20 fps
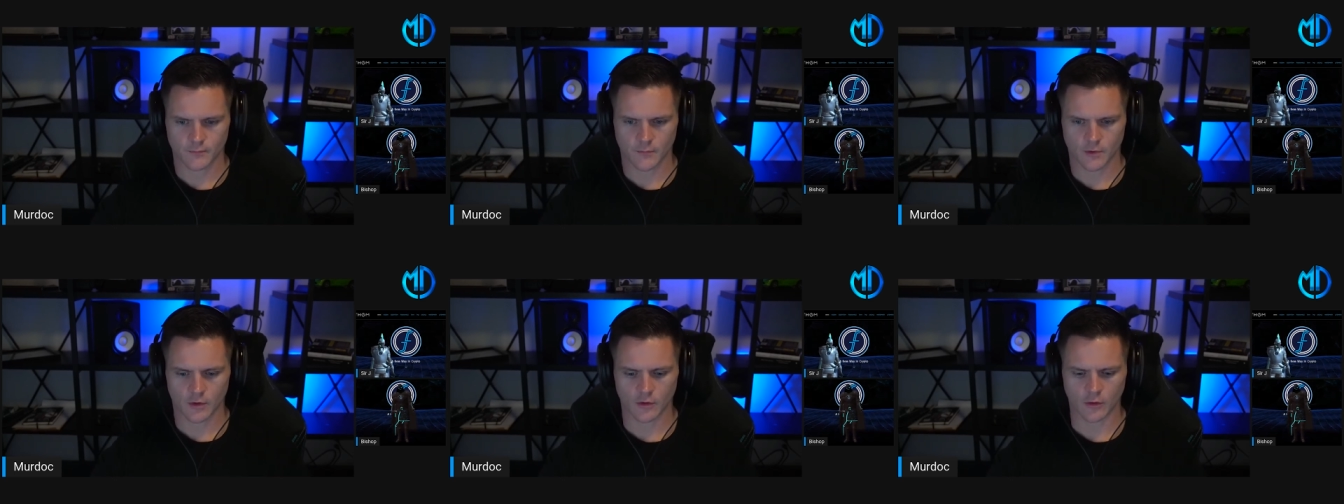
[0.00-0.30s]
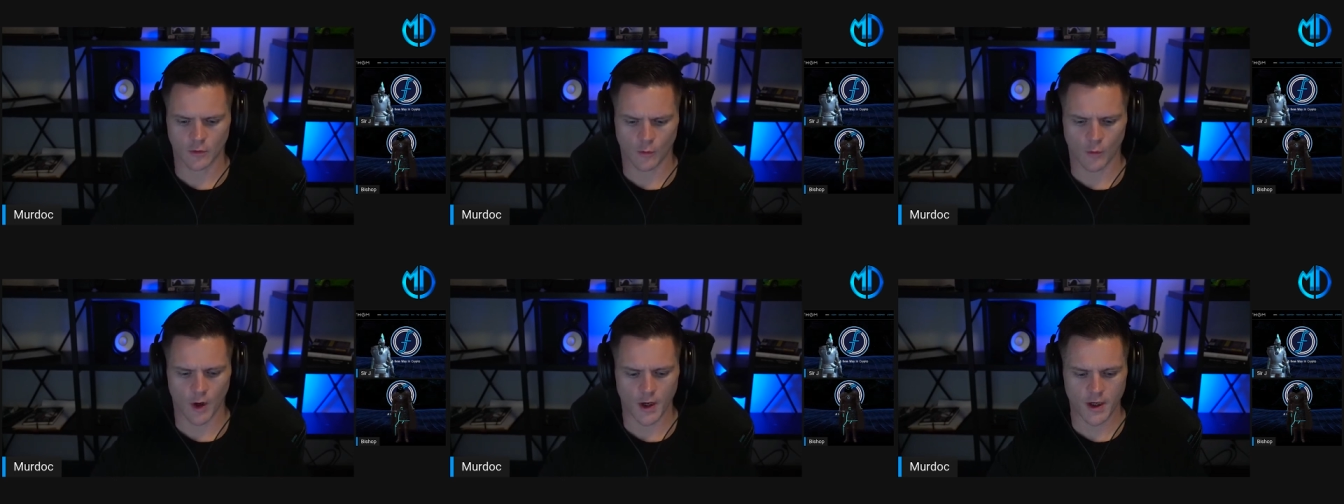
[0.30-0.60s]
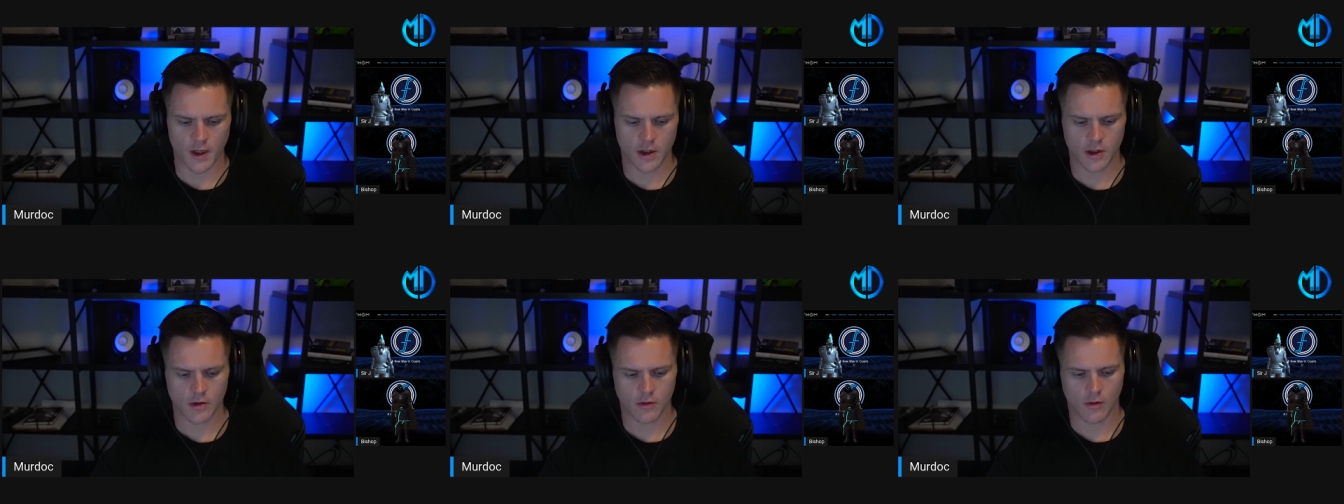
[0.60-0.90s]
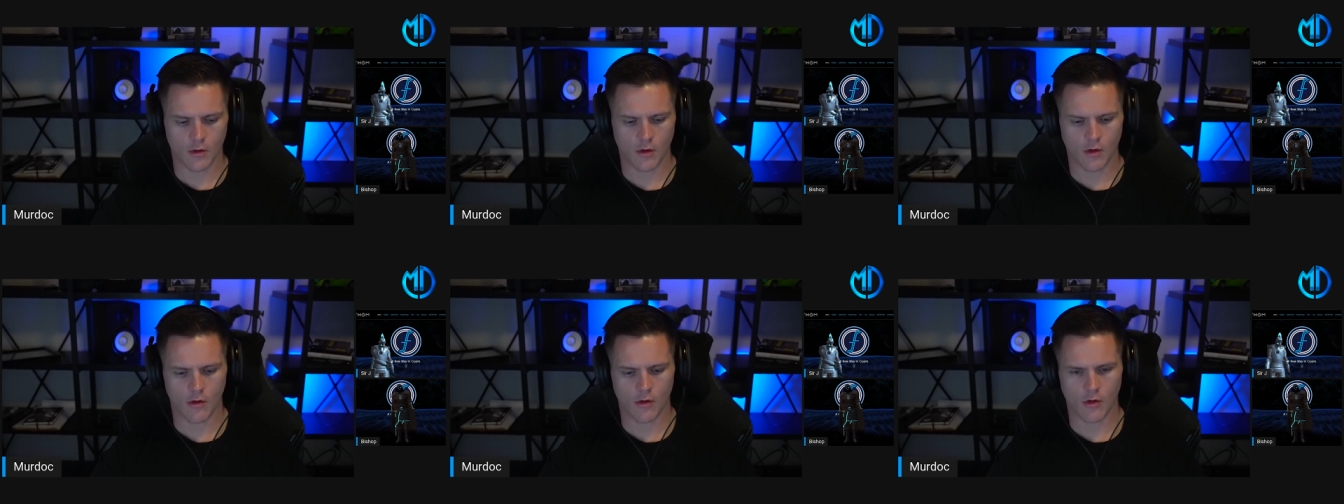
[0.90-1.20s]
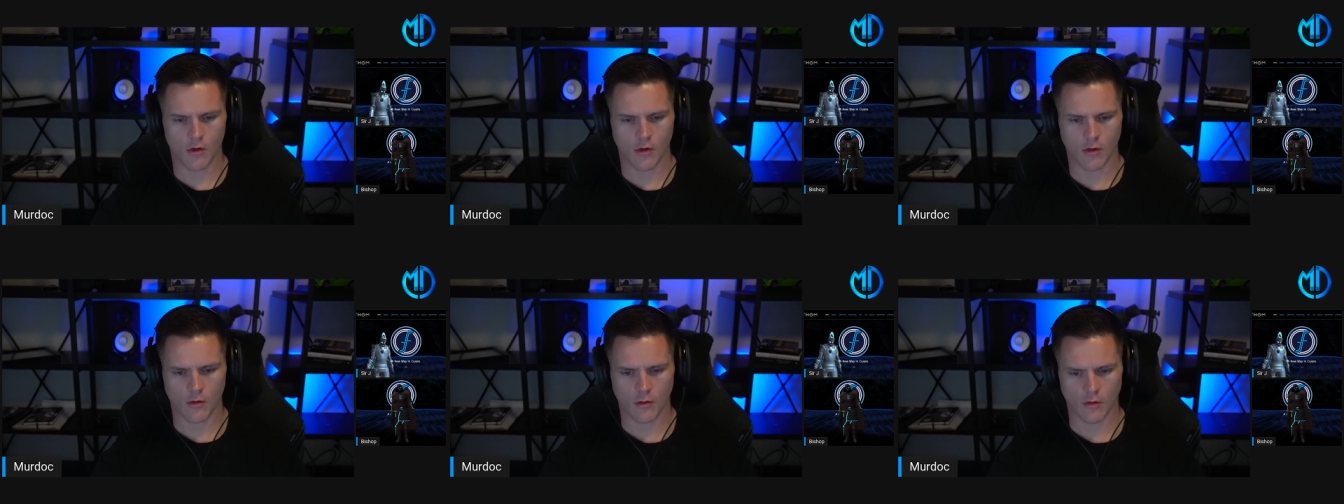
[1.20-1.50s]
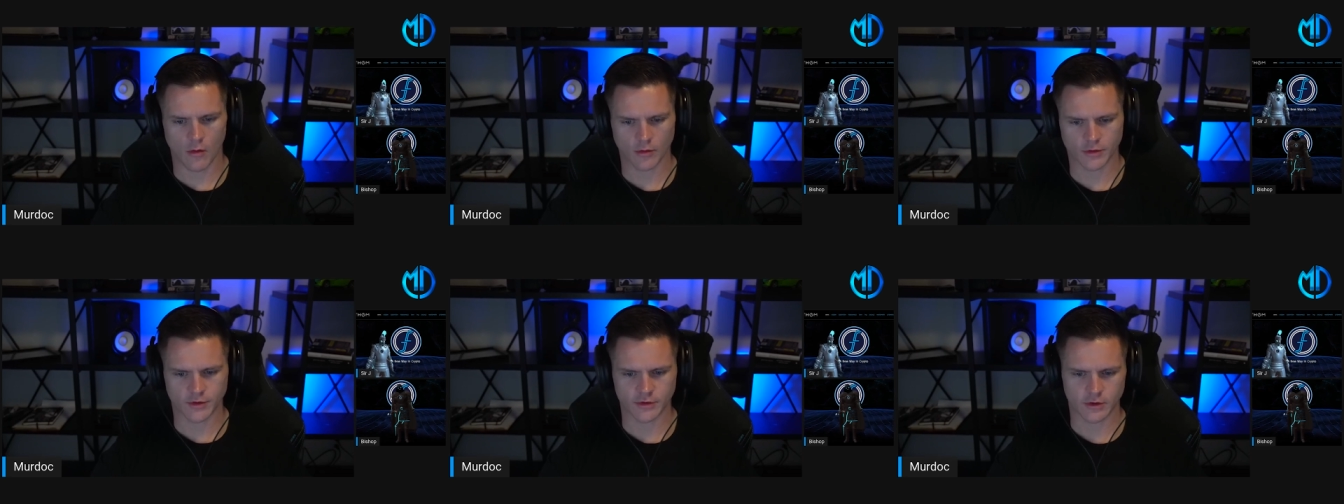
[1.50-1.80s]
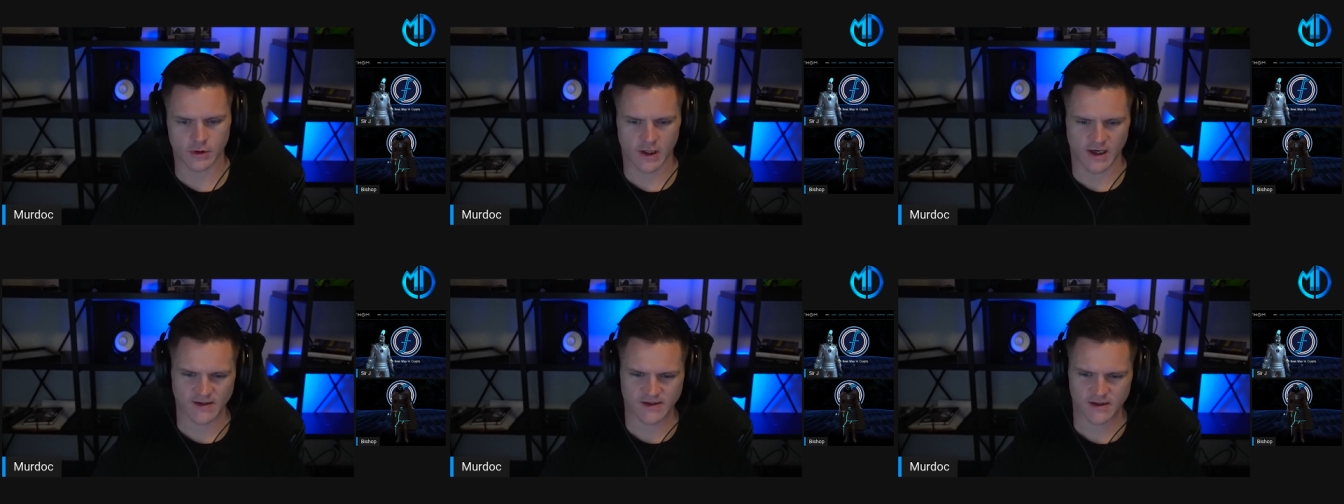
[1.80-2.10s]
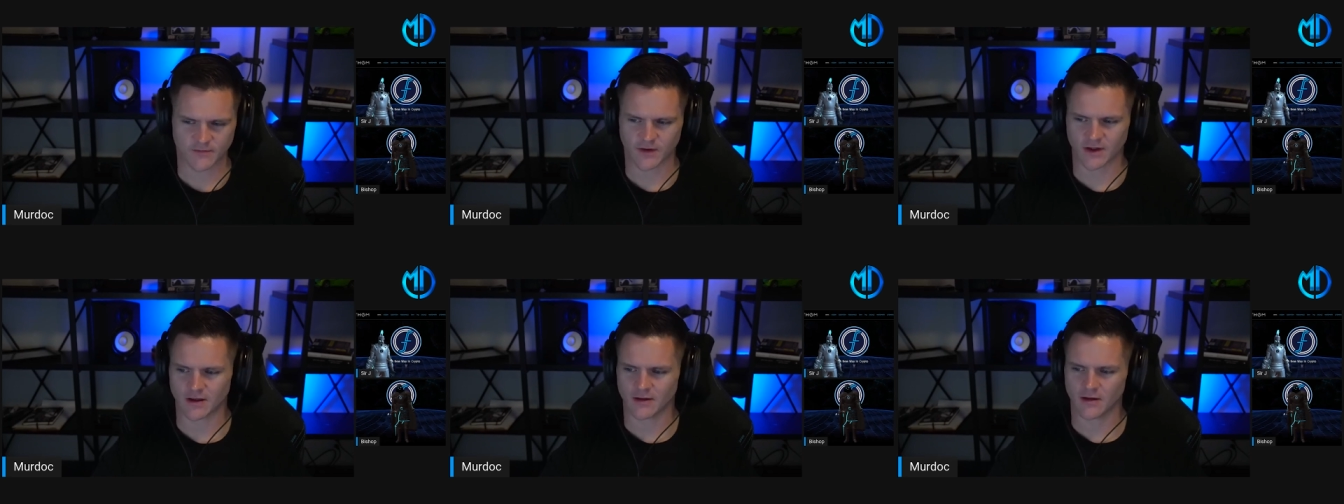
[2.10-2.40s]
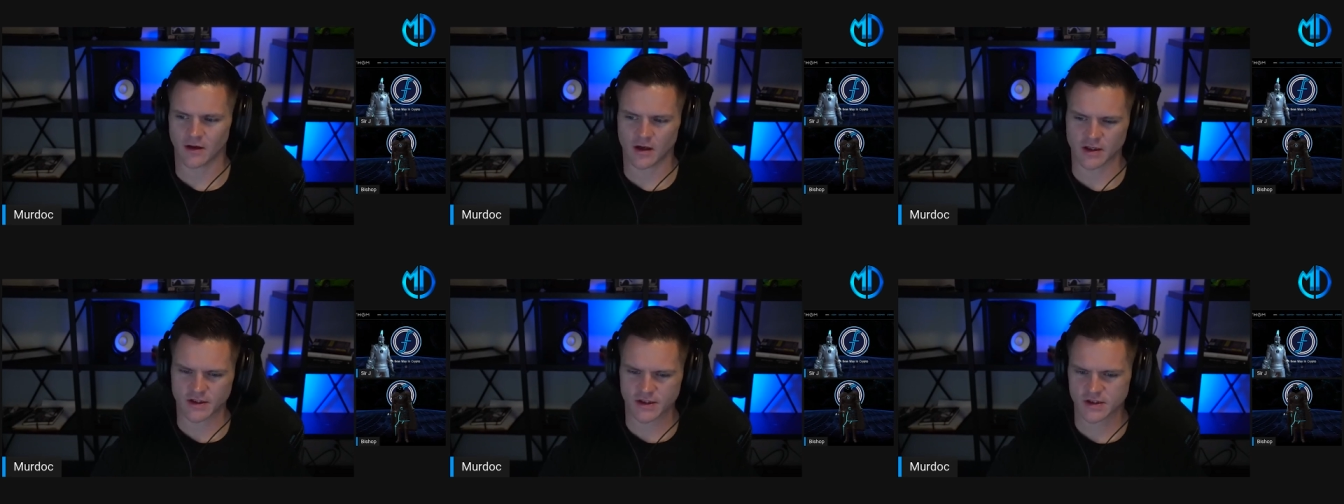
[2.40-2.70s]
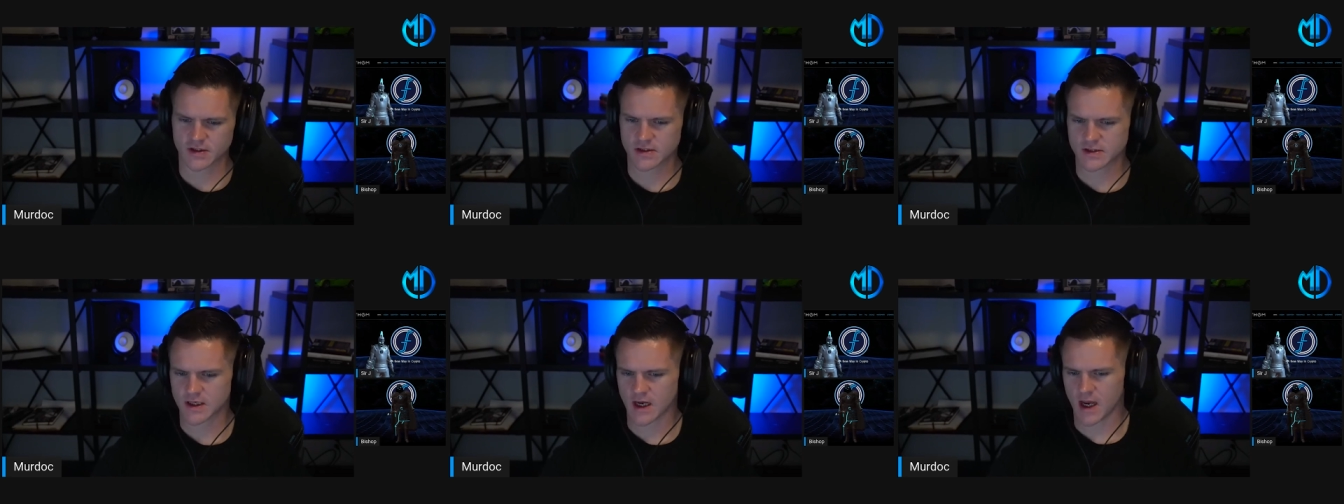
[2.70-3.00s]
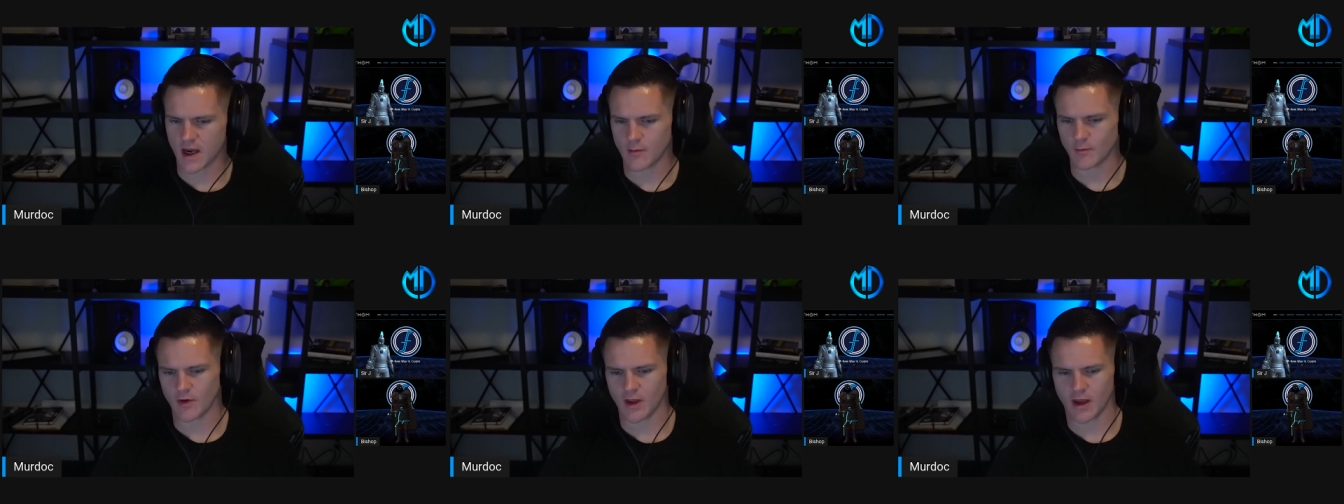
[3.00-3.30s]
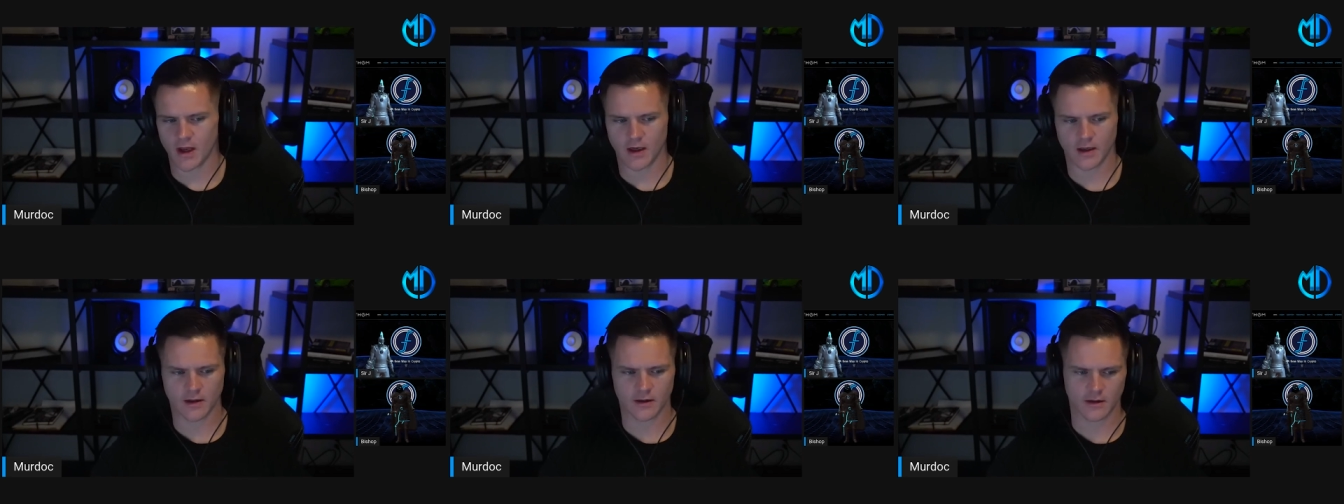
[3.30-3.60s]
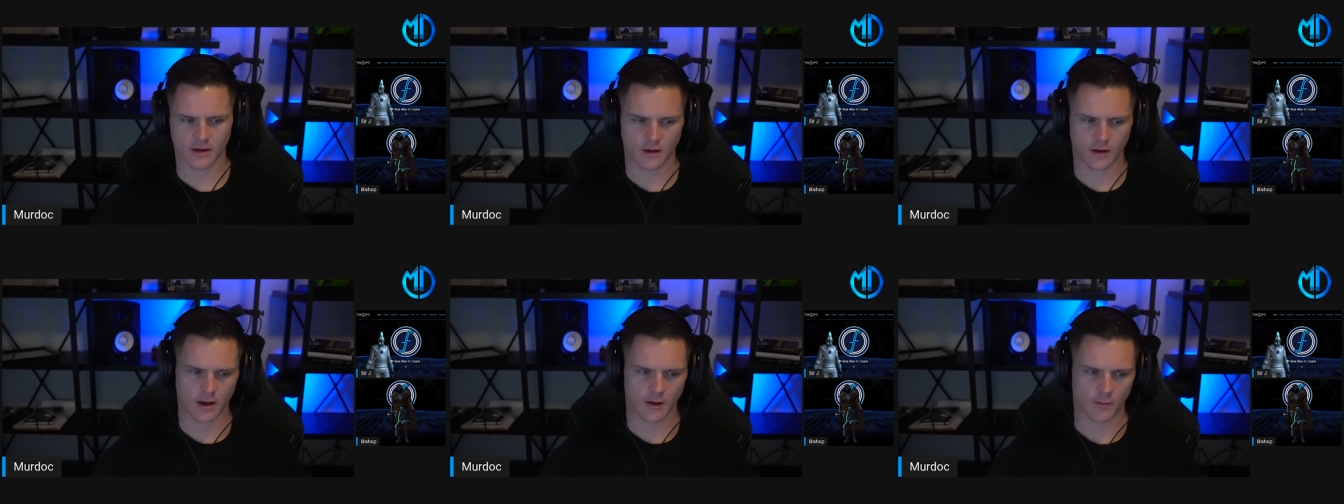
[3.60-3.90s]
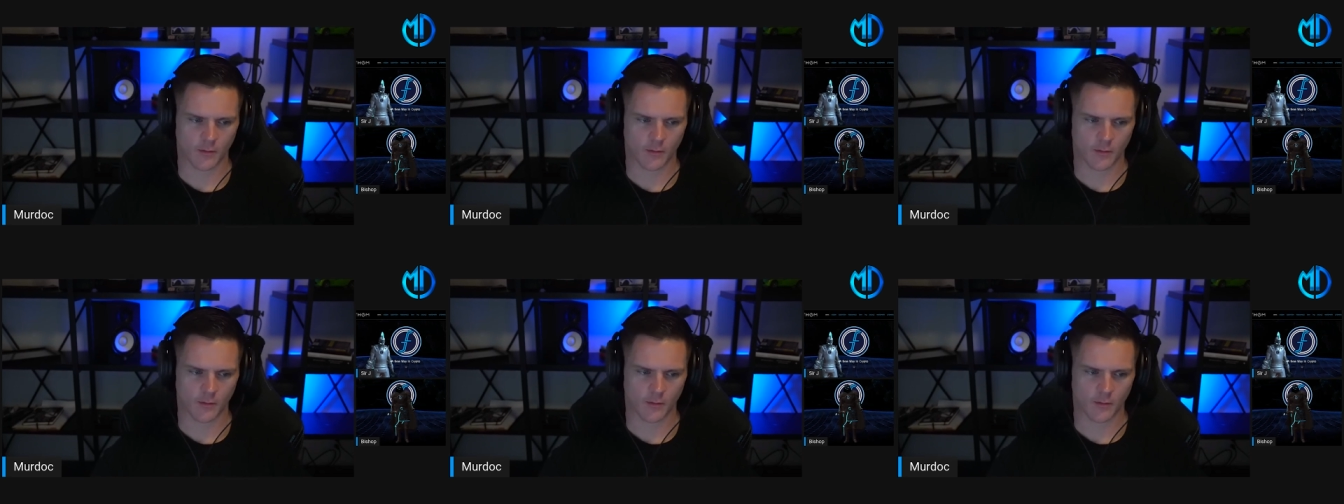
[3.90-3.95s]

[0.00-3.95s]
cool. When do you do you guys have like a launch timeline in, in